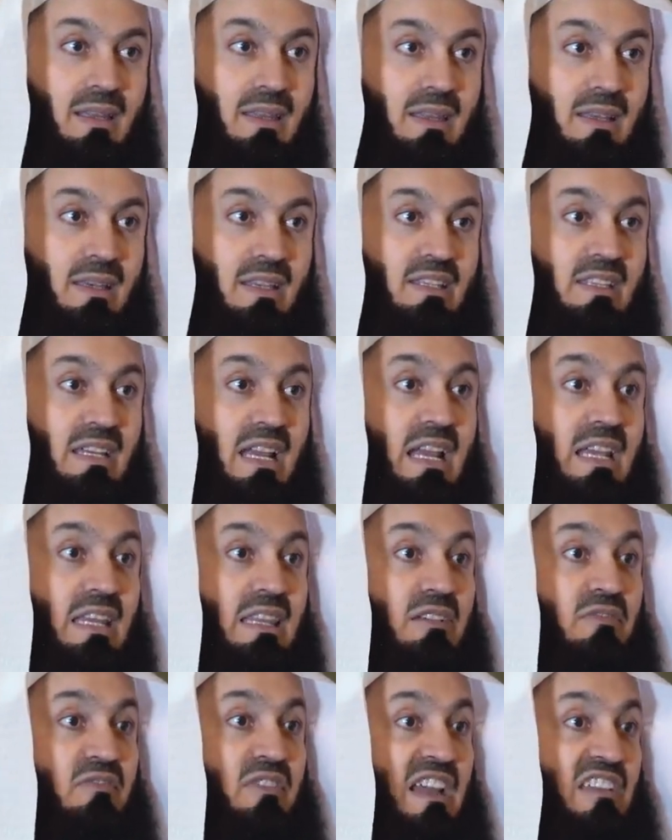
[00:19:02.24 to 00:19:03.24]
then it's
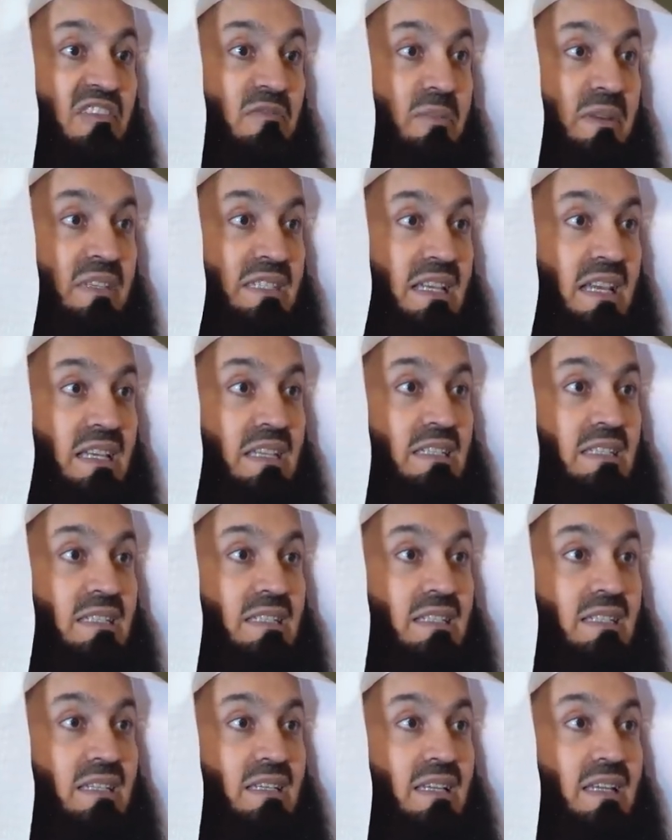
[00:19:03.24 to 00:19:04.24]
either
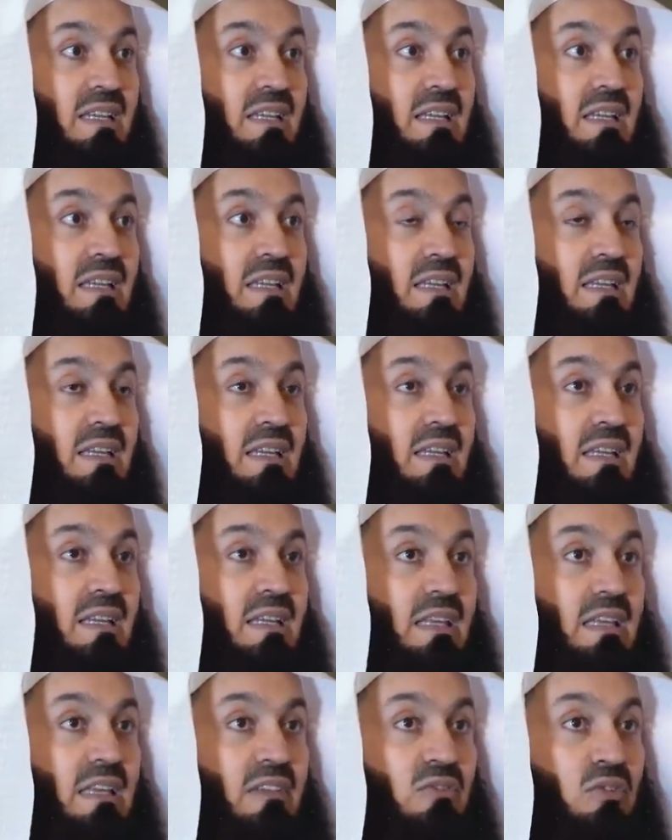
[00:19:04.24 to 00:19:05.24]
5%
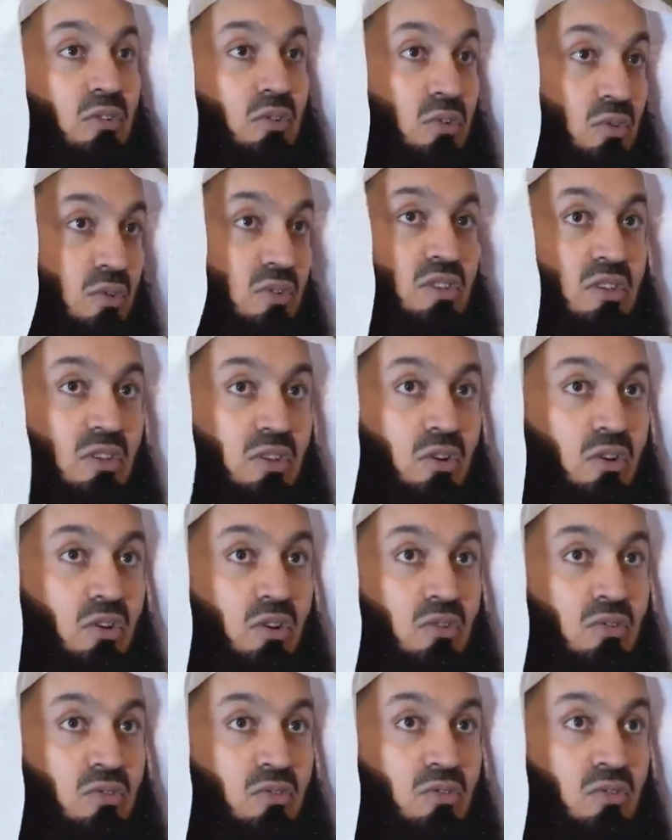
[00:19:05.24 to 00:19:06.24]
if you're using your
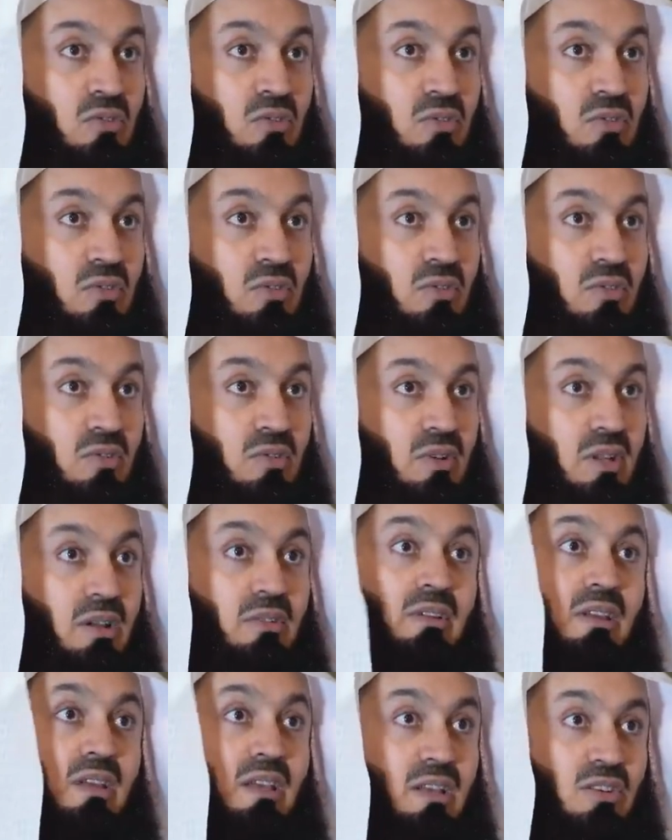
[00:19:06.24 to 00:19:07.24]
own
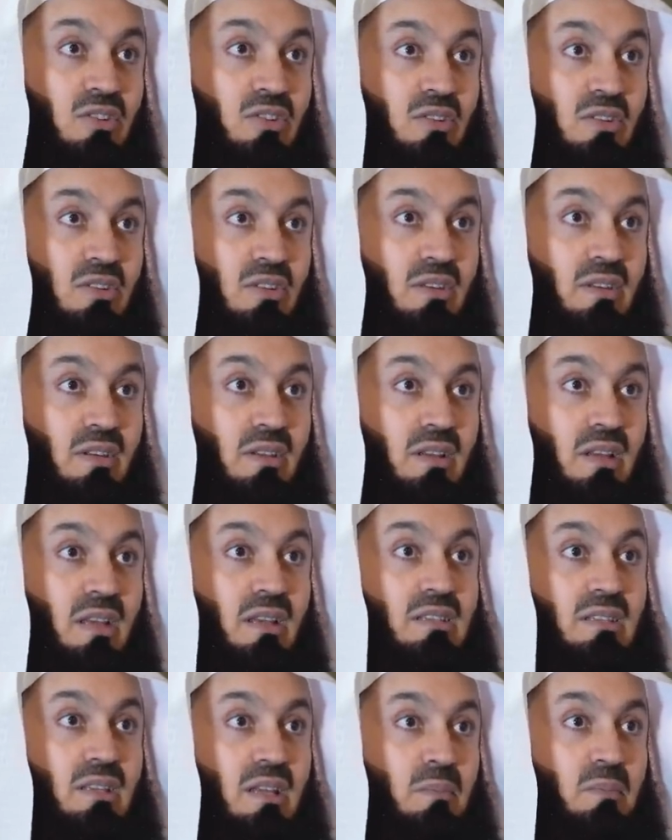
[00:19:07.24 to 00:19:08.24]
irrigation,
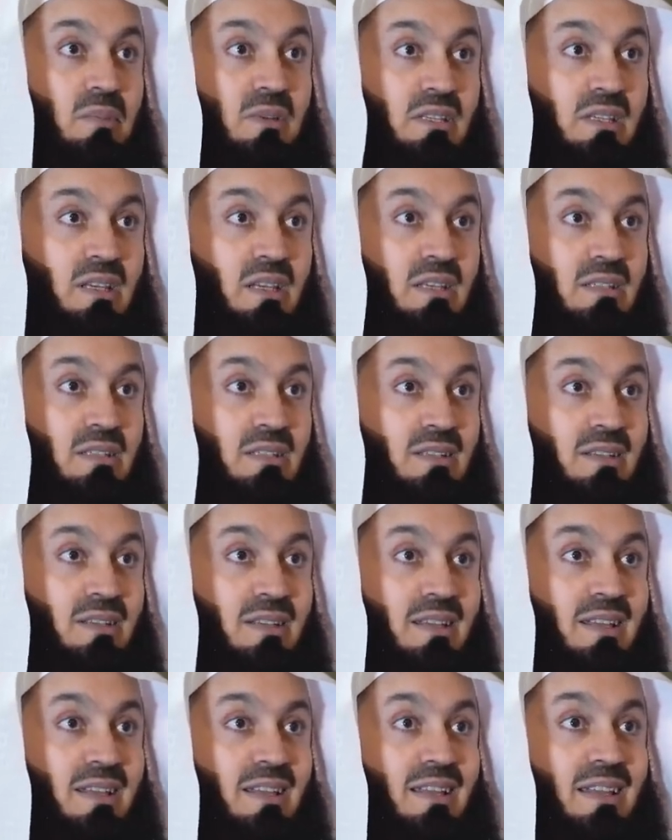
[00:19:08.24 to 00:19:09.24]
and 10%
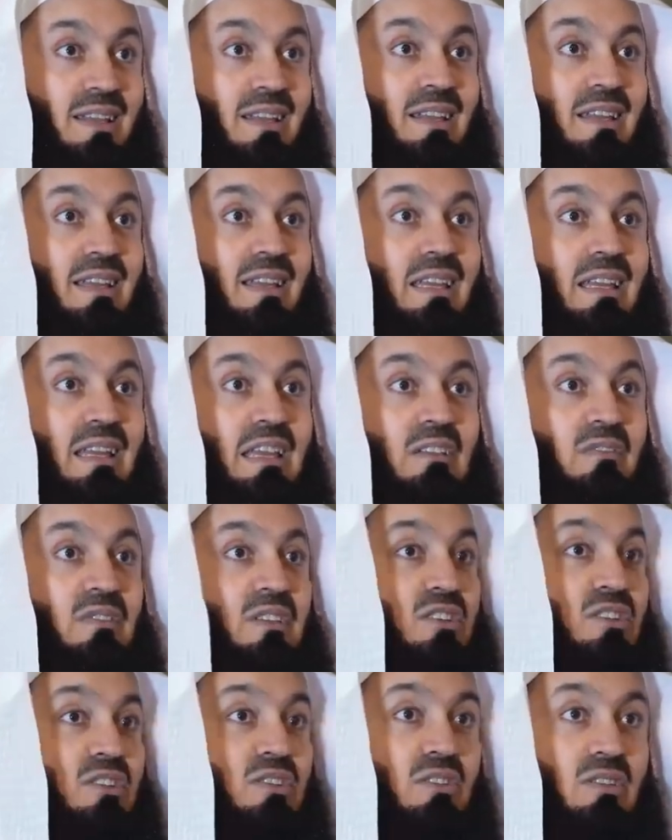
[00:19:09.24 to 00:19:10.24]
if
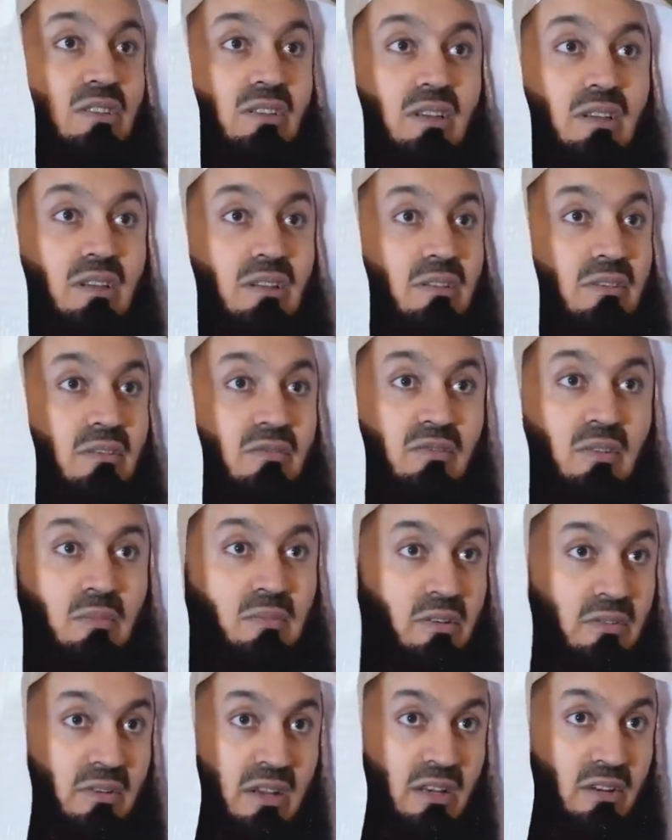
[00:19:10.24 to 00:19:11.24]
it's from
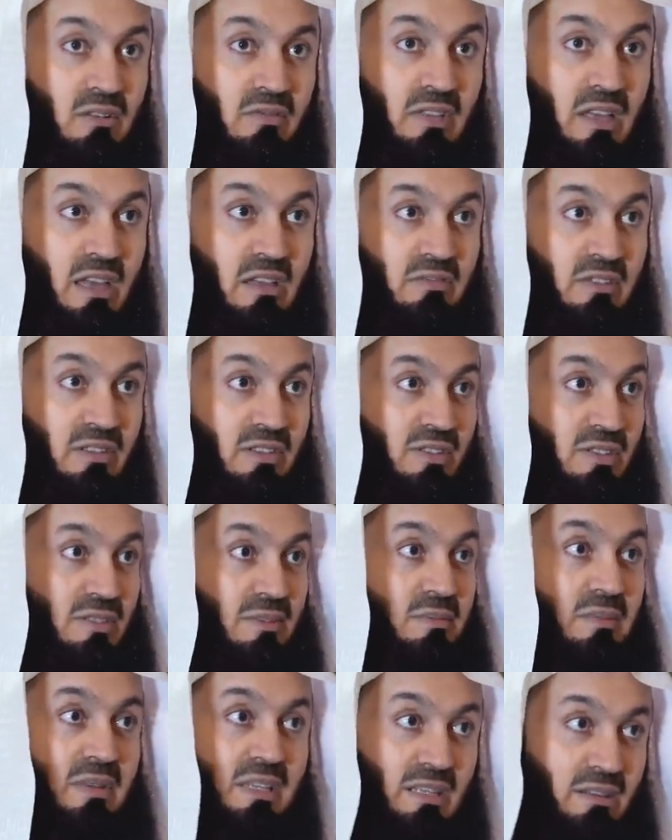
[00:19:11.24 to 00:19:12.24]
the rain of the
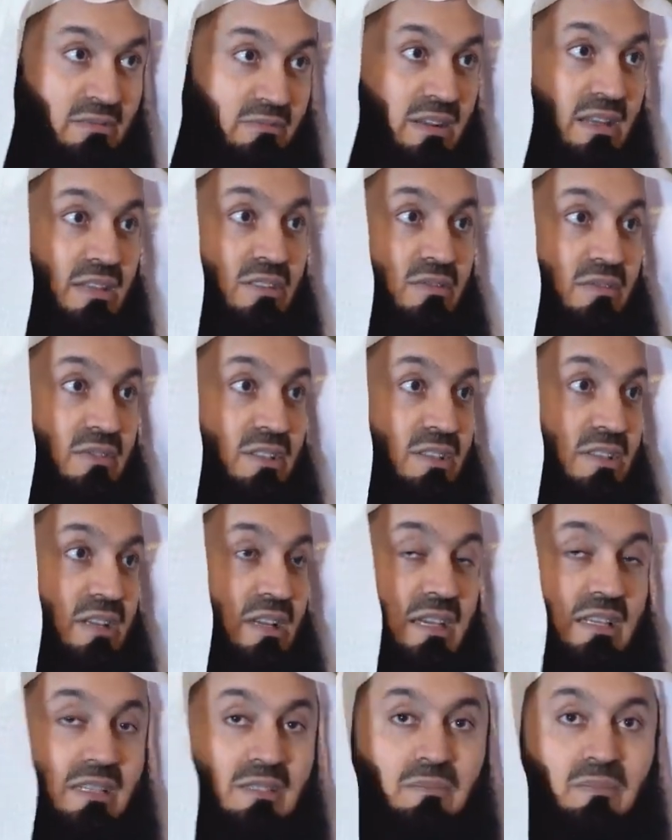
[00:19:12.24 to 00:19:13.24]
heavens, meaning the rain of the
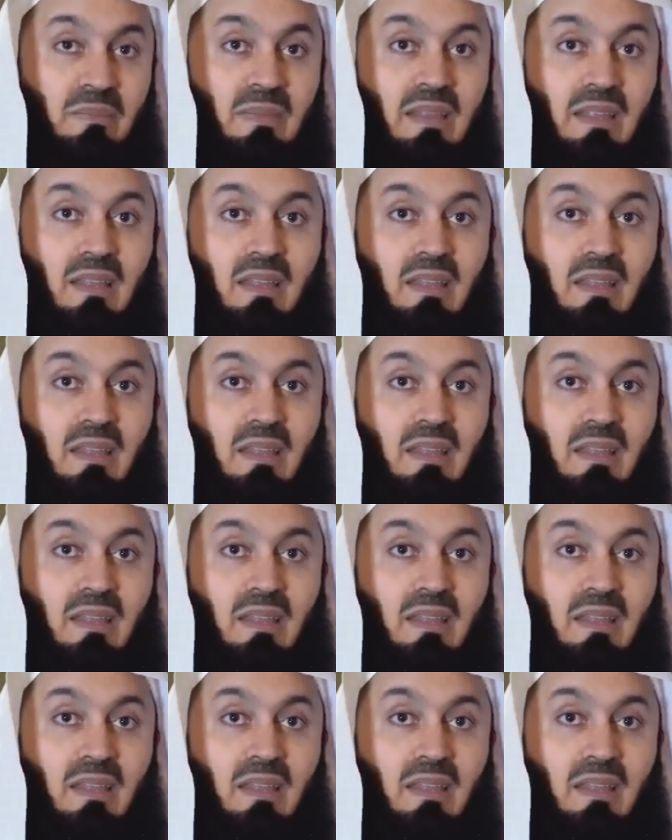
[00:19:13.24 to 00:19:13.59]
skies.